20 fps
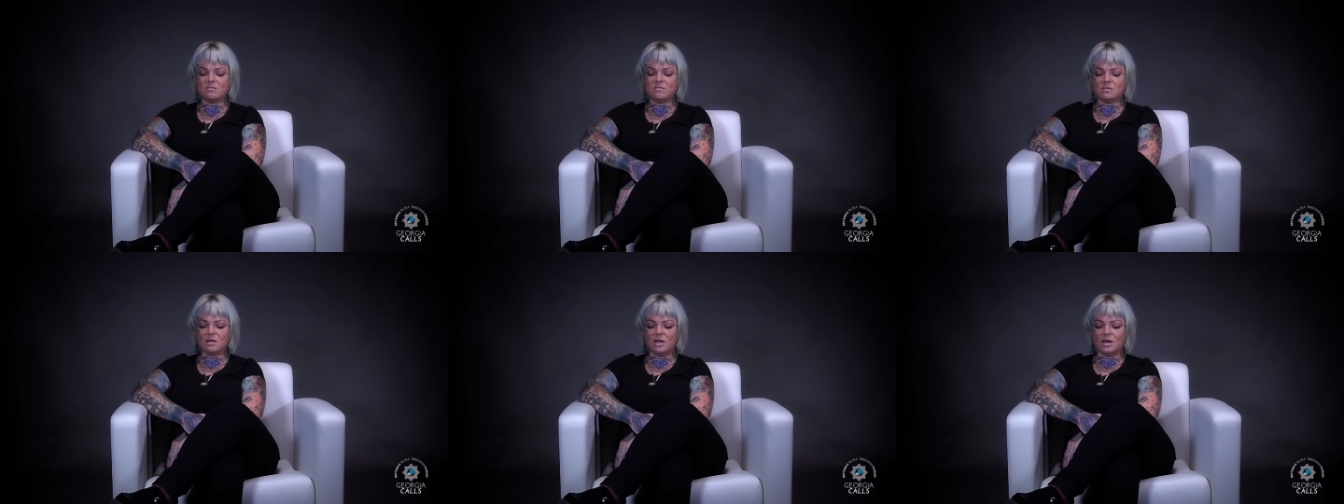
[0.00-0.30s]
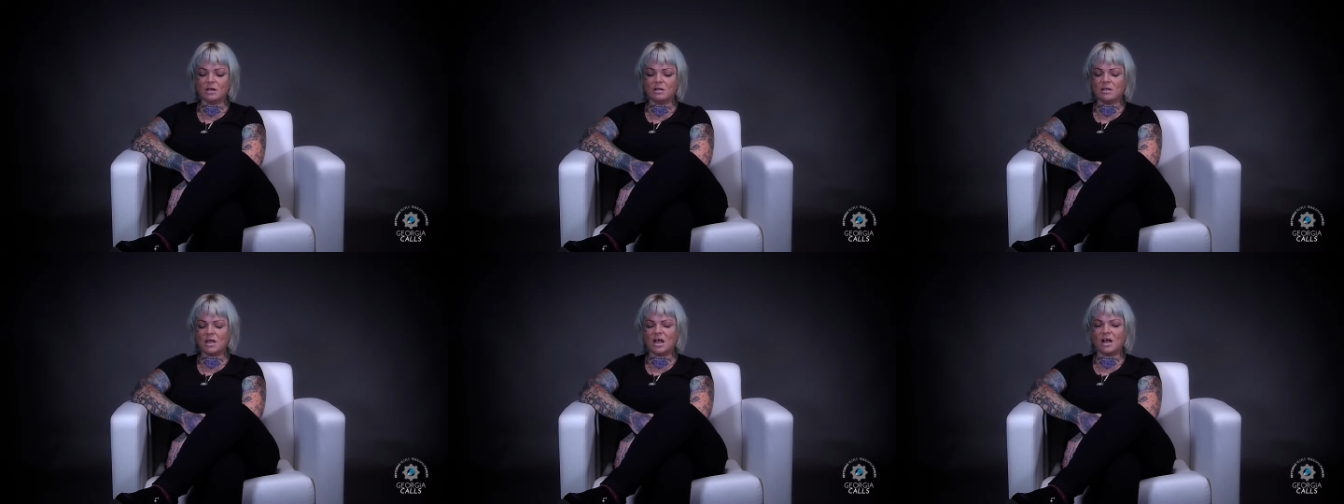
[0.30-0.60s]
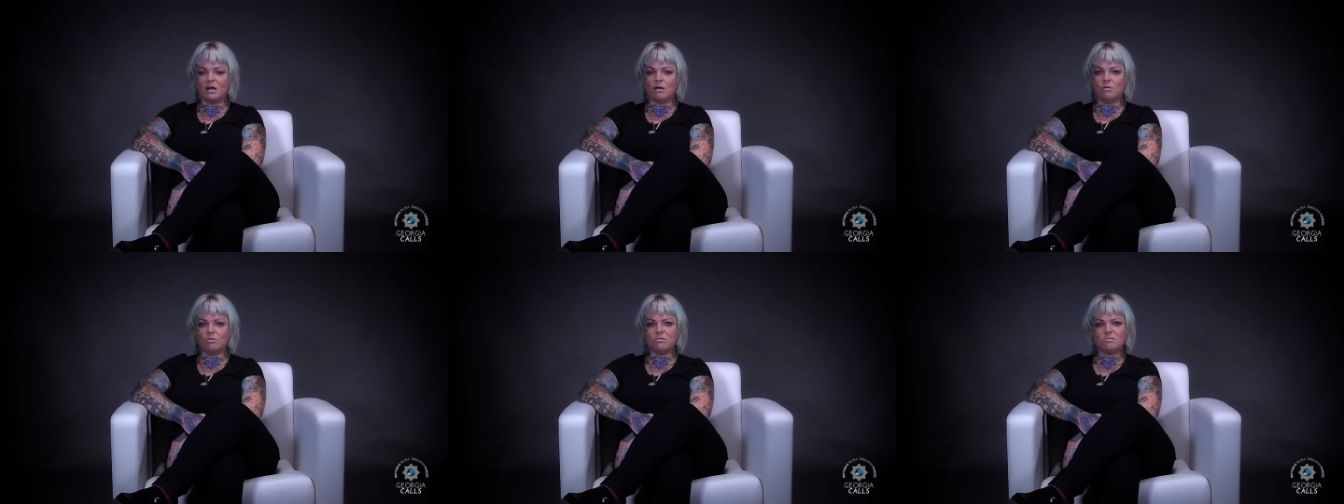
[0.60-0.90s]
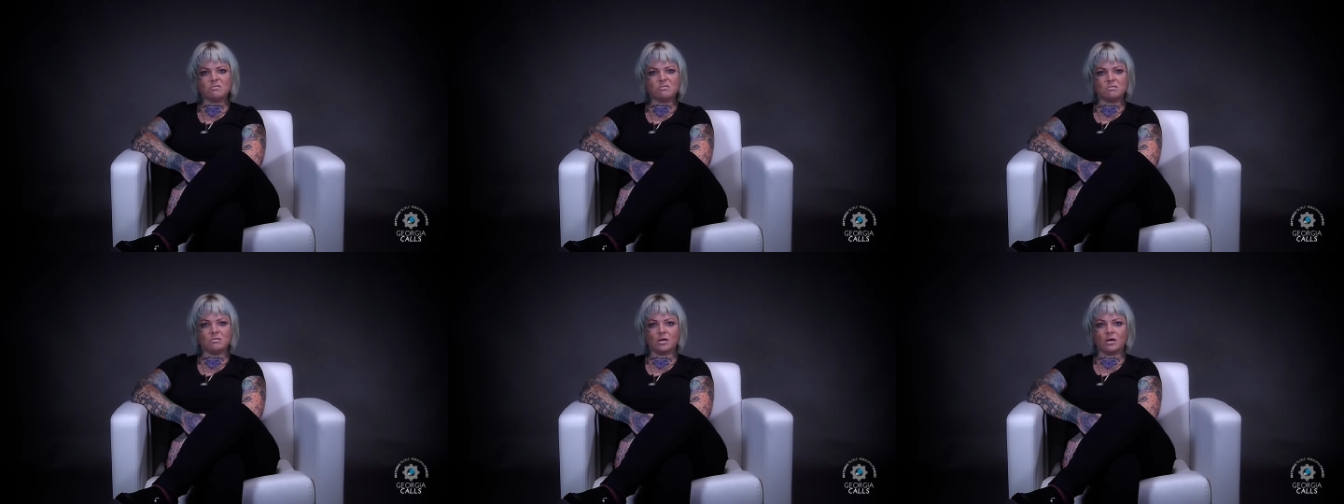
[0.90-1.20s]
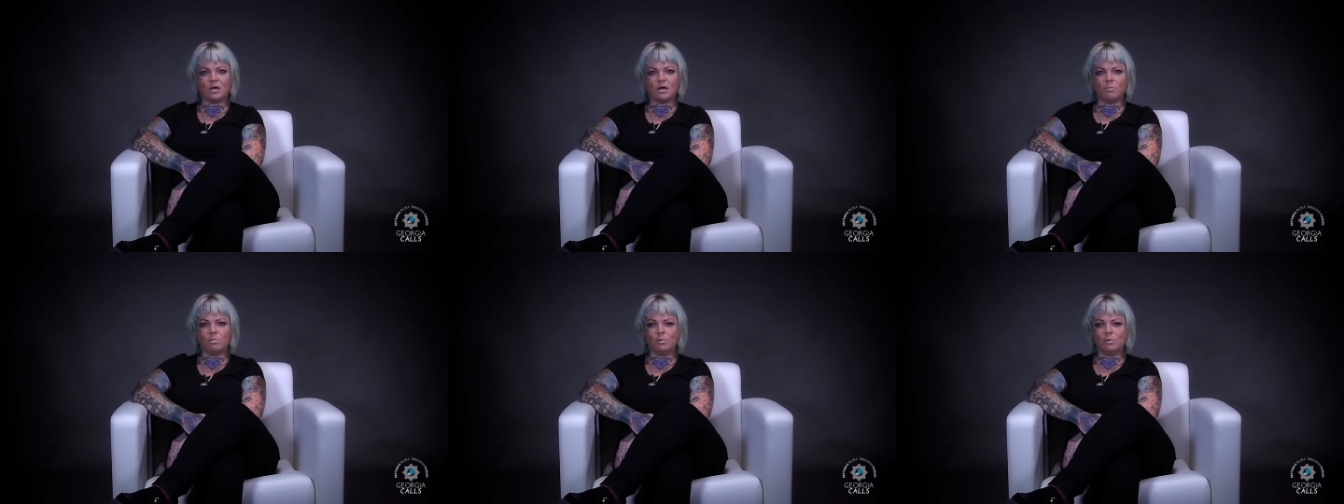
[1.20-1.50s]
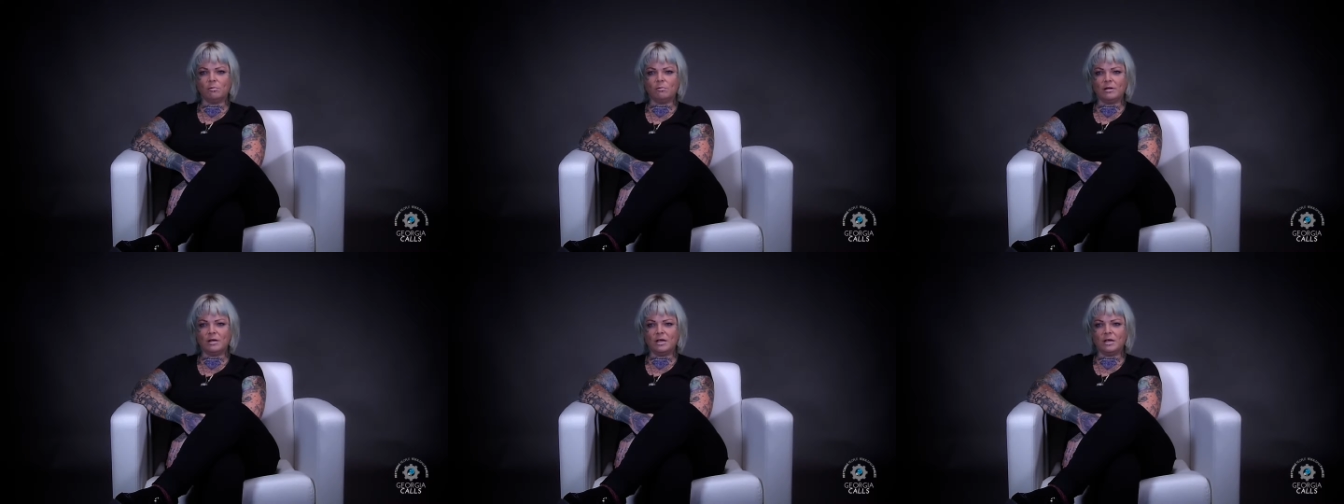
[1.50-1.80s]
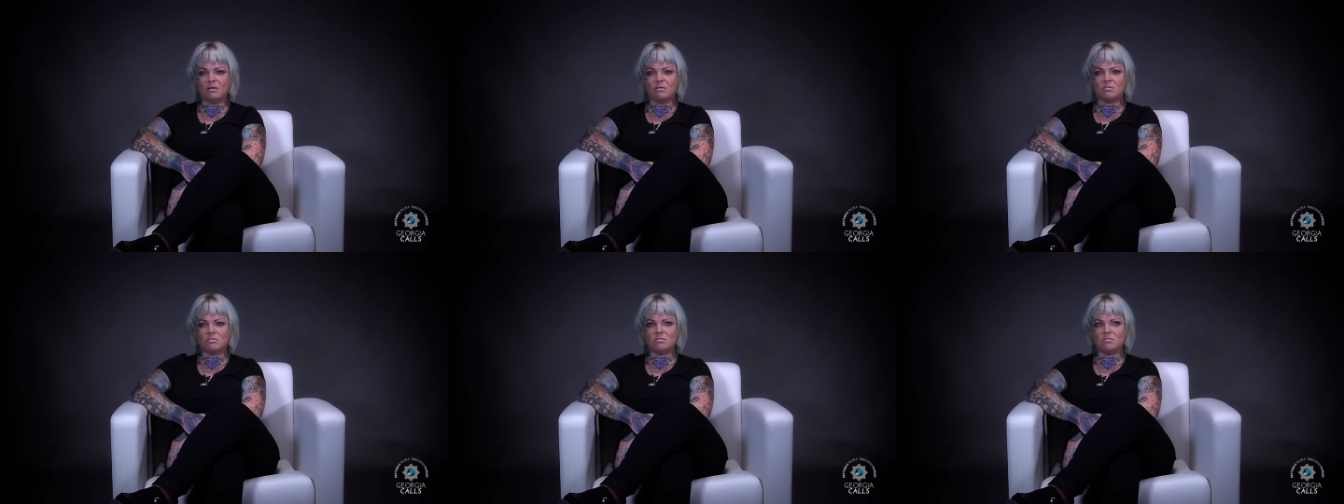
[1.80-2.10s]
I stayed in the house a couple of
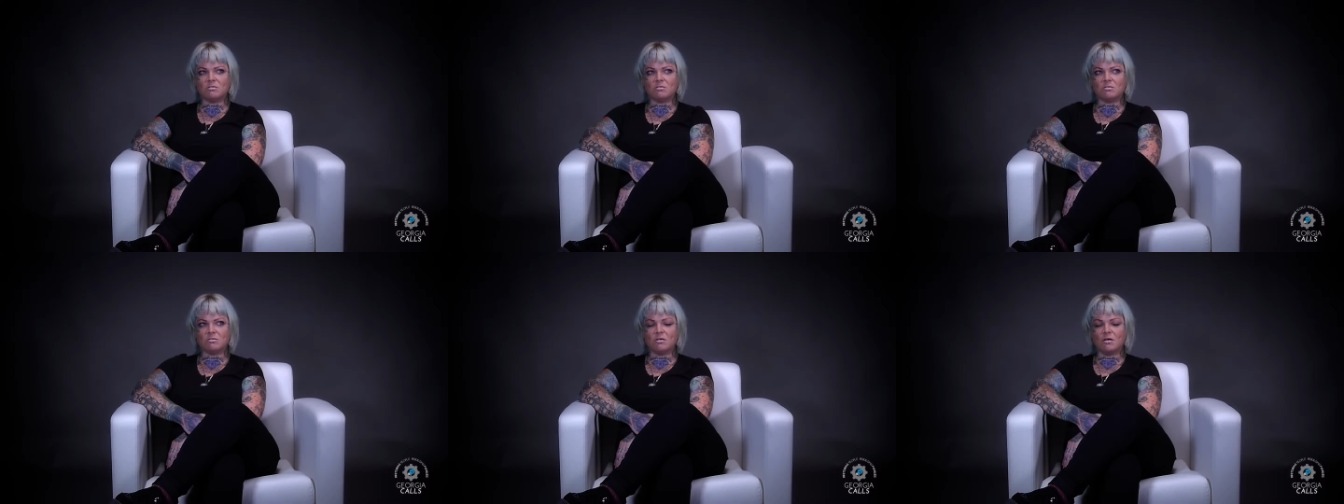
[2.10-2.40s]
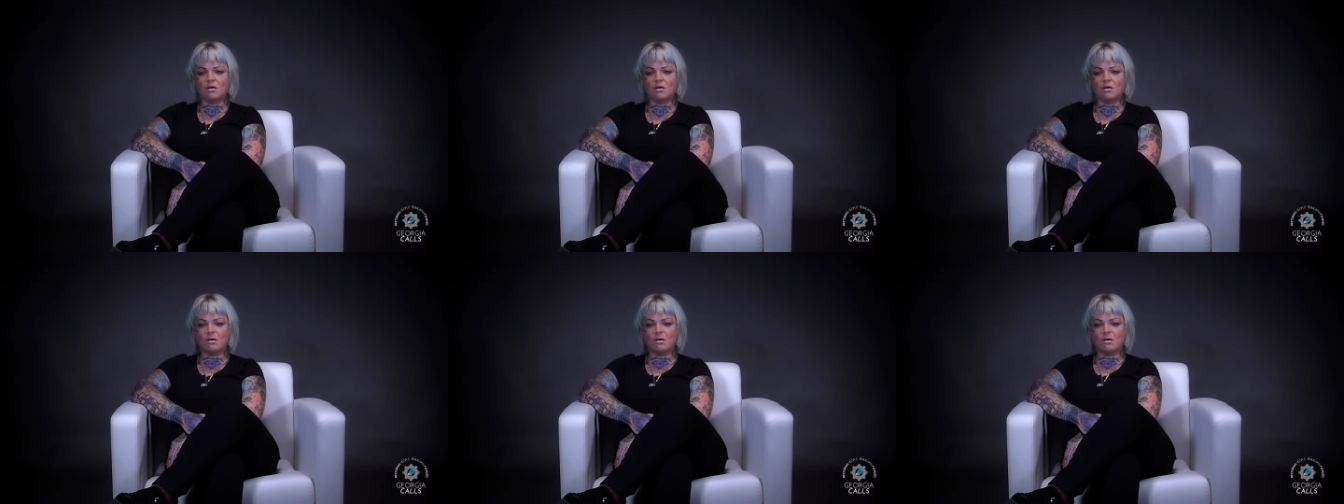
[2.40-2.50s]
weeks